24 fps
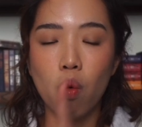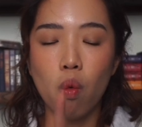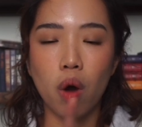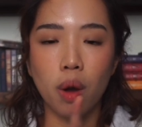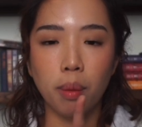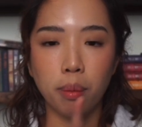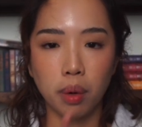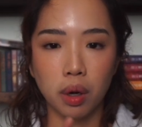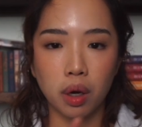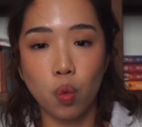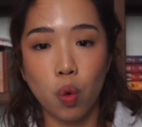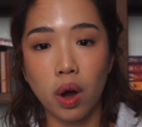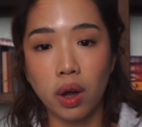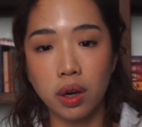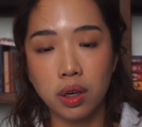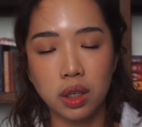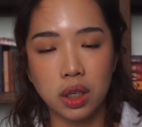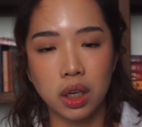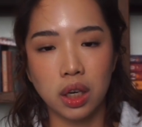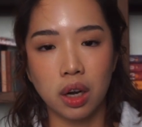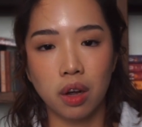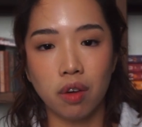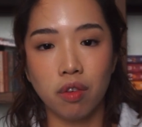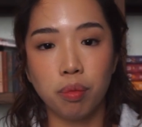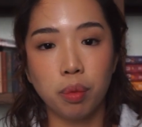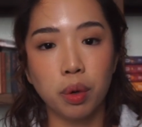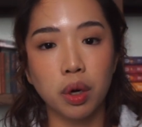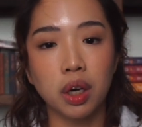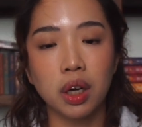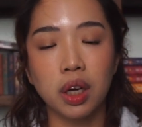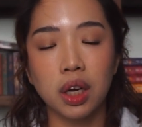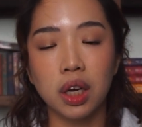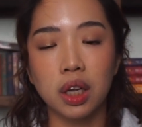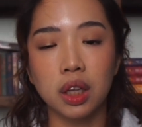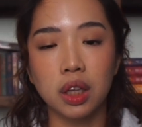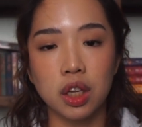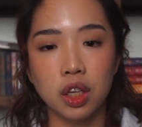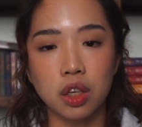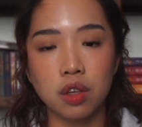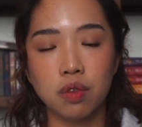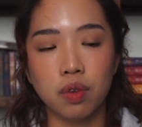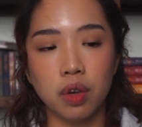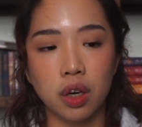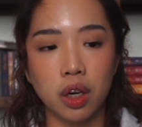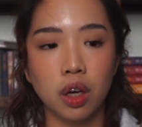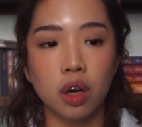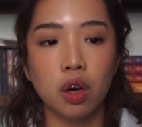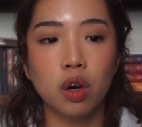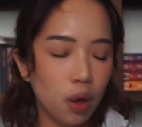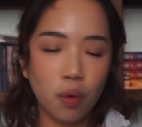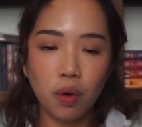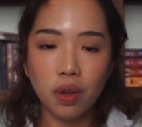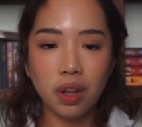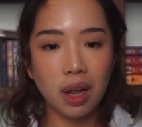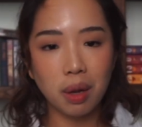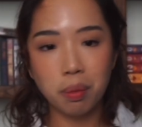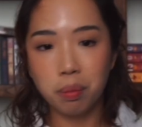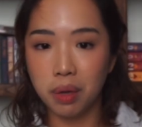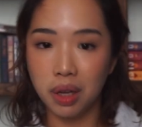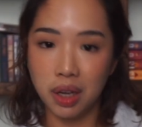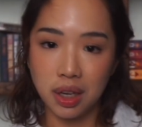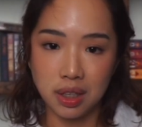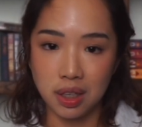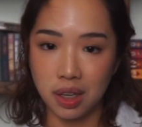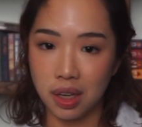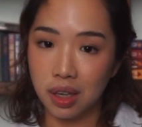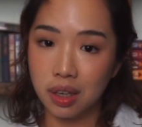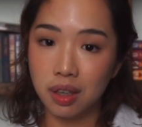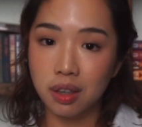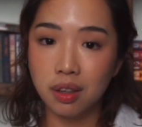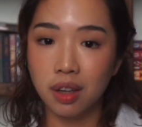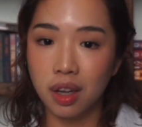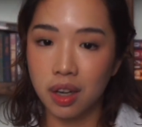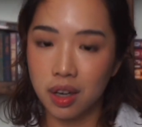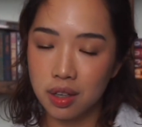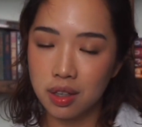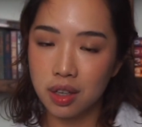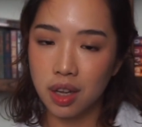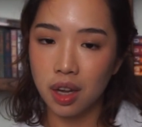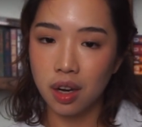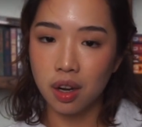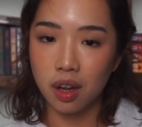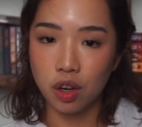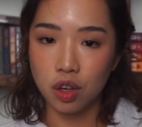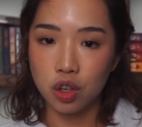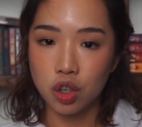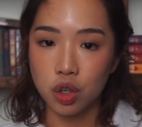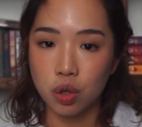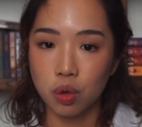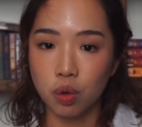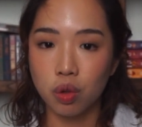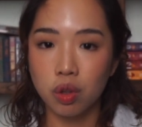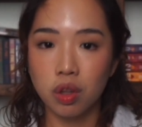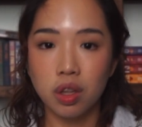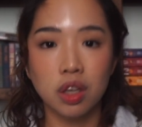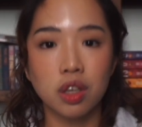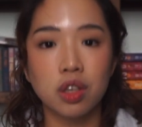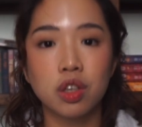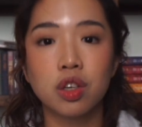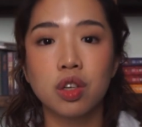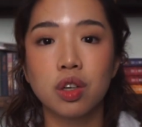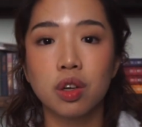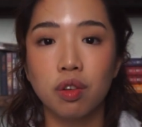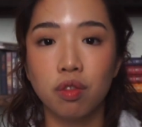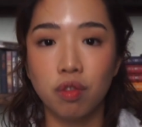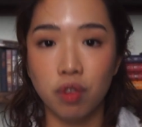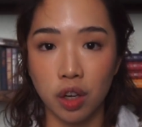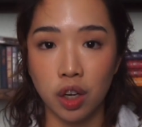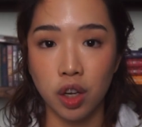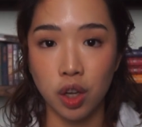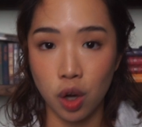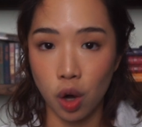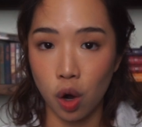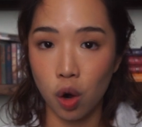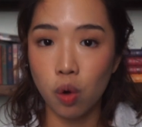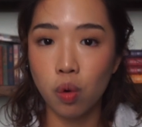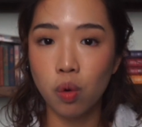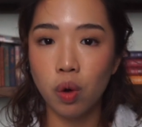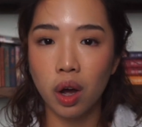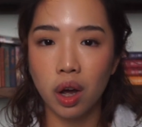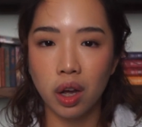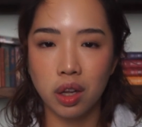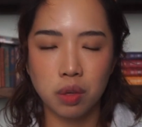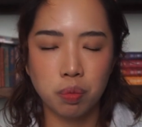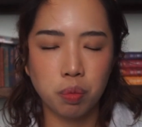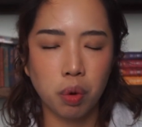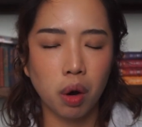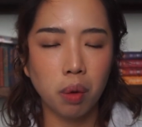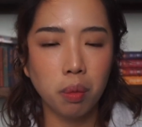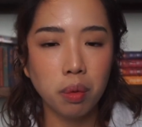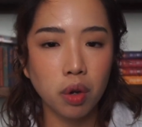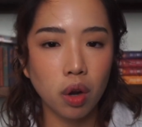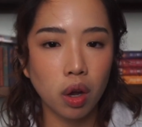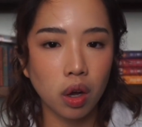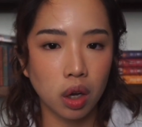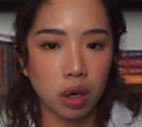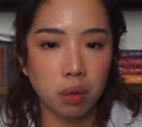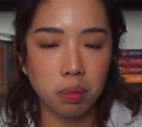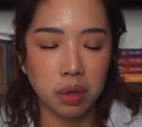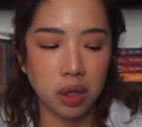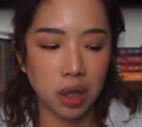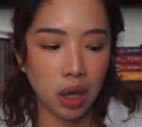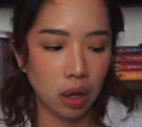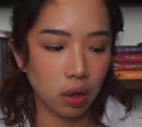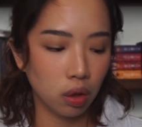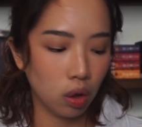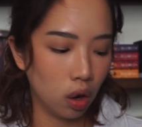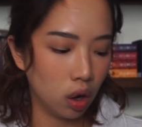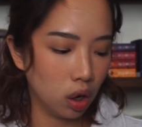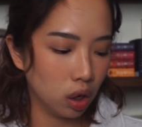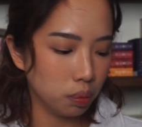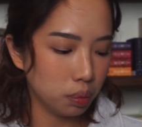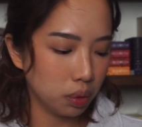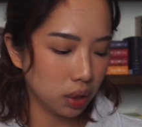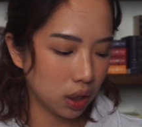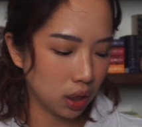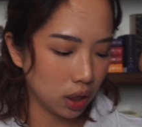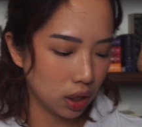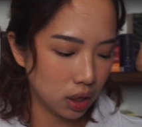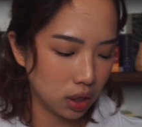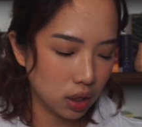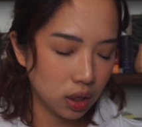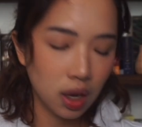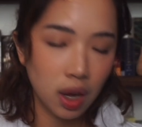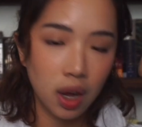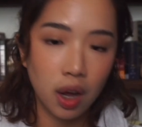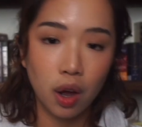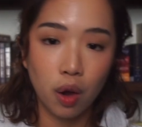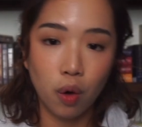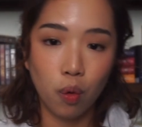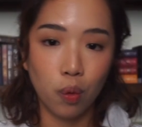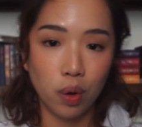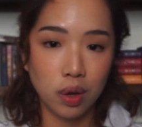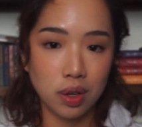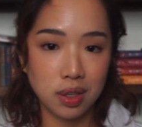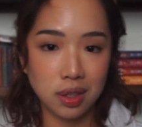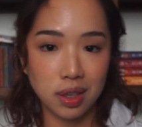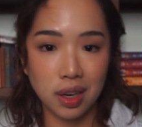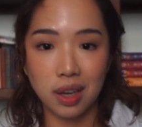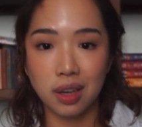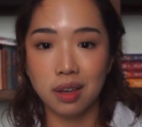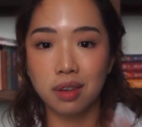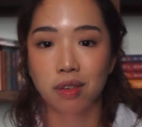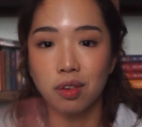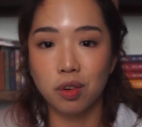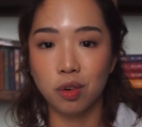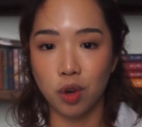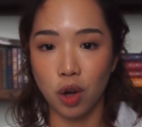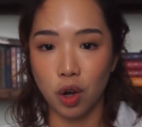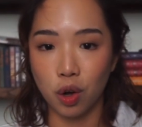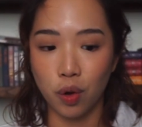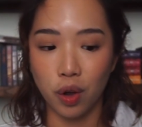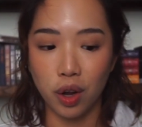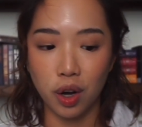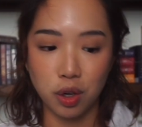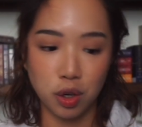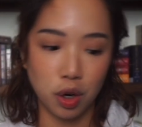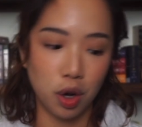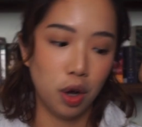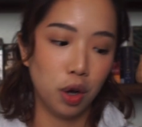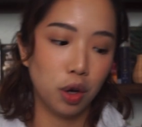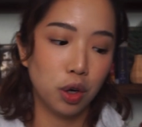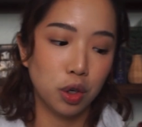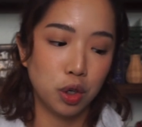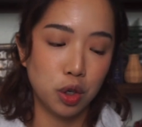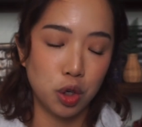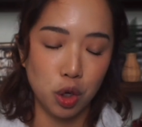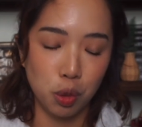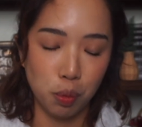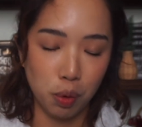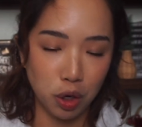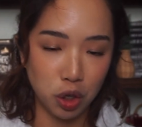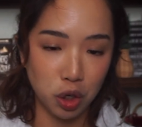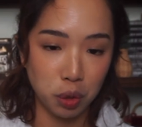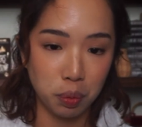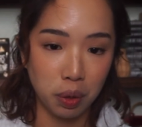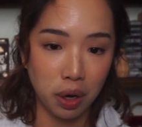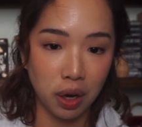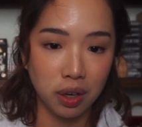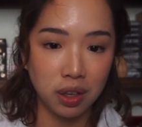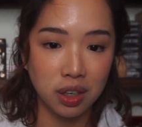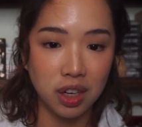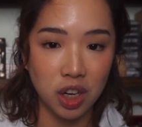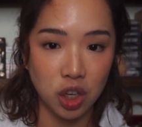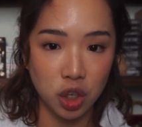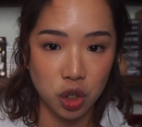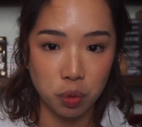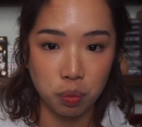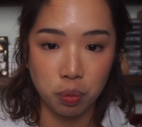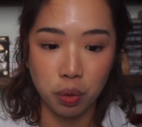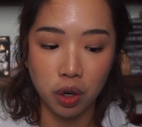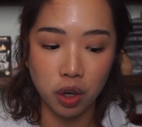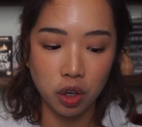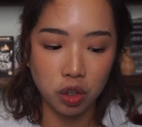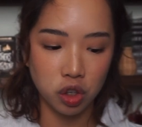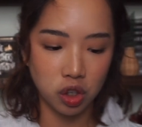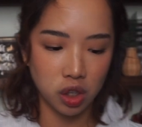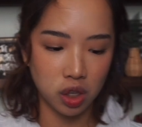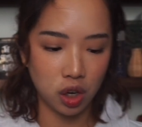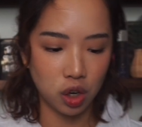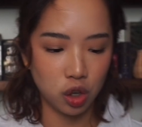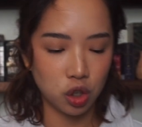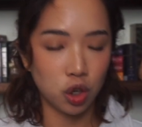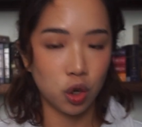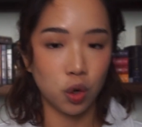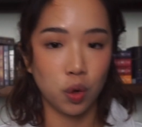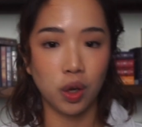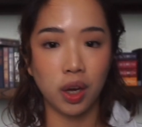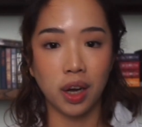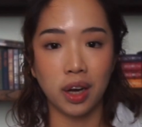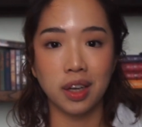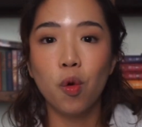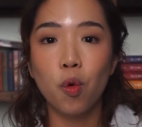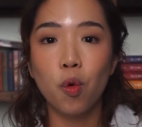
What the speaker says: one DNF book in this video. With that being said, let us get into this video. It's probably not going to be that long because, once again, I'm not going to talk too much about each book. Just going to show you guys